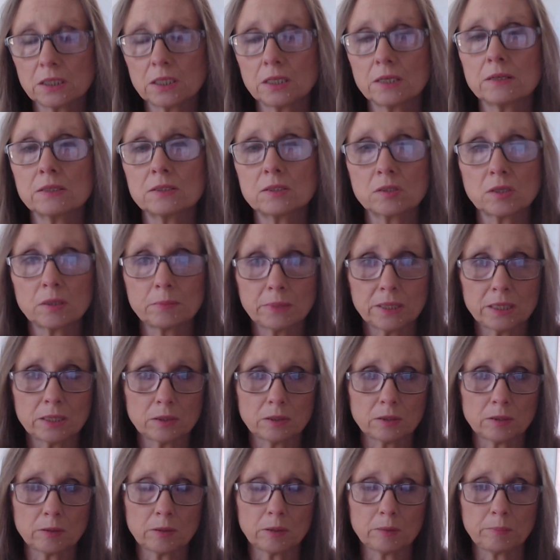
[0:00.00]
And so I made a
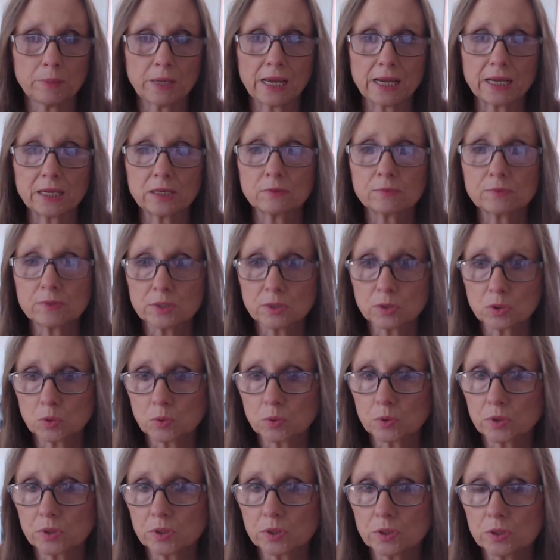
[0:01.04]
packet of
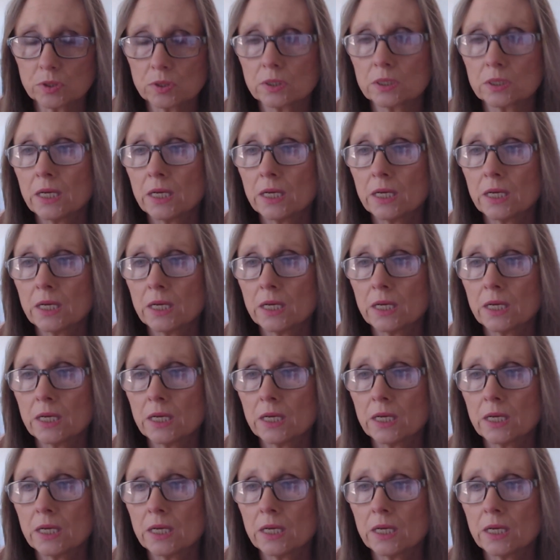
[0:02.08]
resources,